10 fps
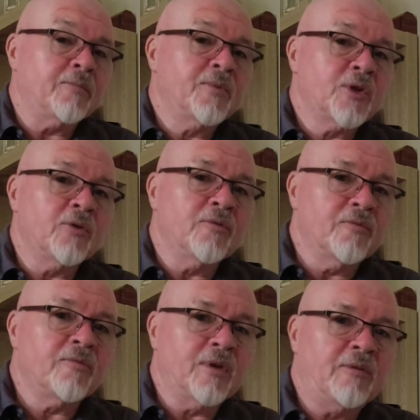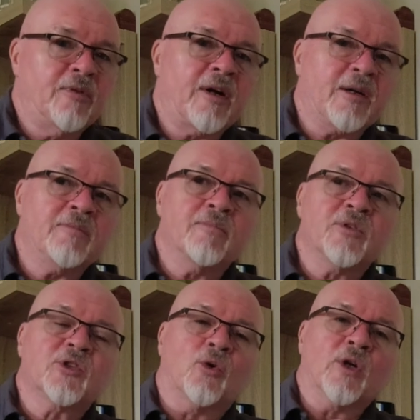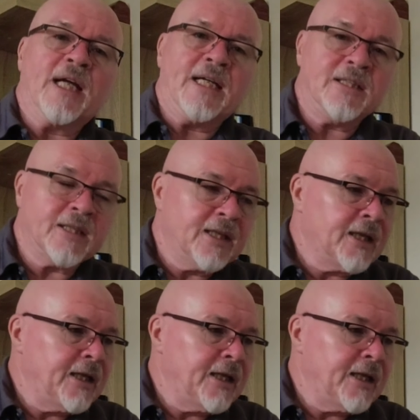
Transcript: two very sore knees.